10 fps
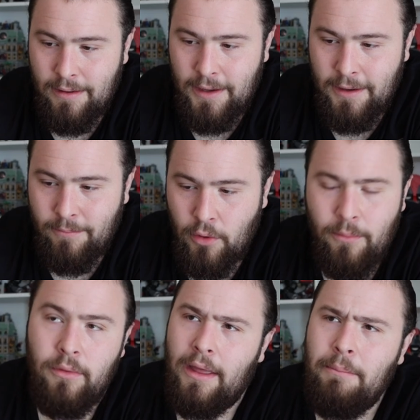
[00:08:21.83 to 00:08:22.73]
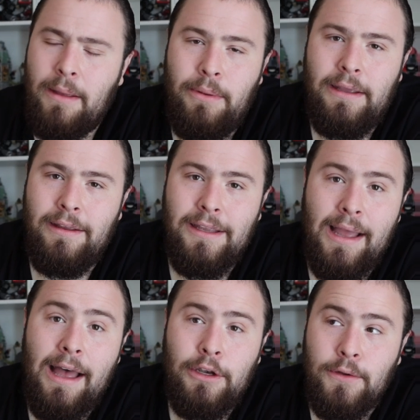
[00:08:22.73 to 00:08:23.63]
Uh, or that might be
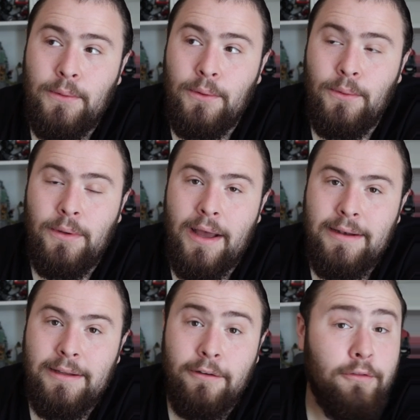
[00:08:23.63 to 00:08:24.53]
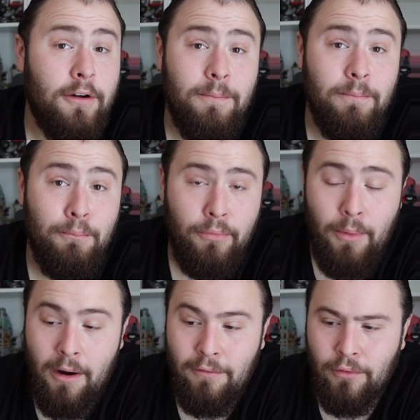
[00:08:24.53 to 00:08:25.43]
Yondu Udonta from
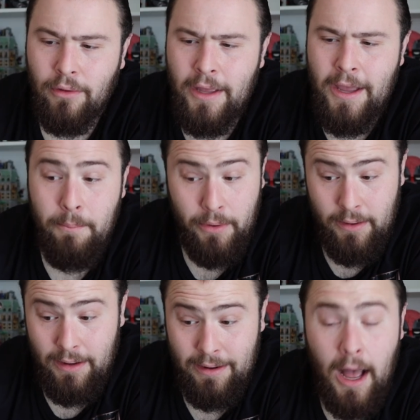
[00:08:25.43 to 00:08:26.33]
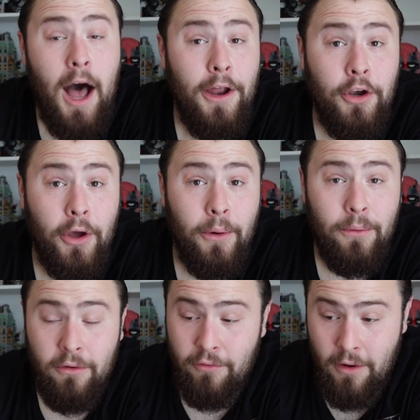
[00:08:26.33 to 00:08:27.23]
Marvel, but
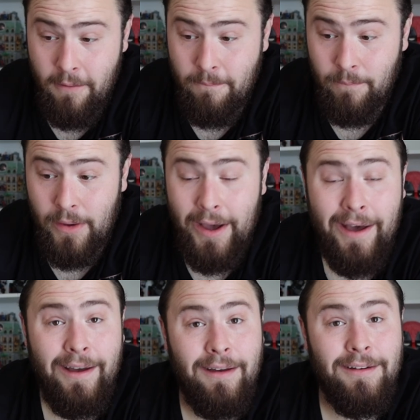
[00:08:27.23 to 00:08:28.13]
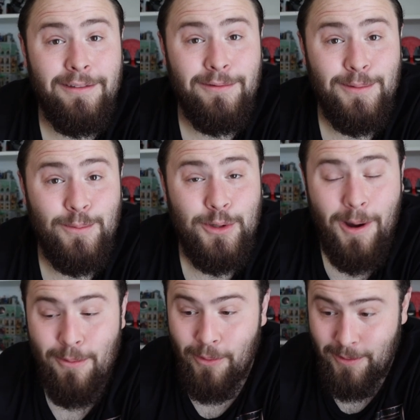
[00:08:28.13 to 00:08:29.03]
Hondo from uh,
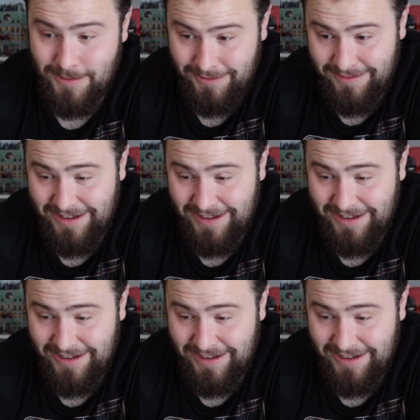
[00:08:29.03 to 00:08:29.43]
Star Wars.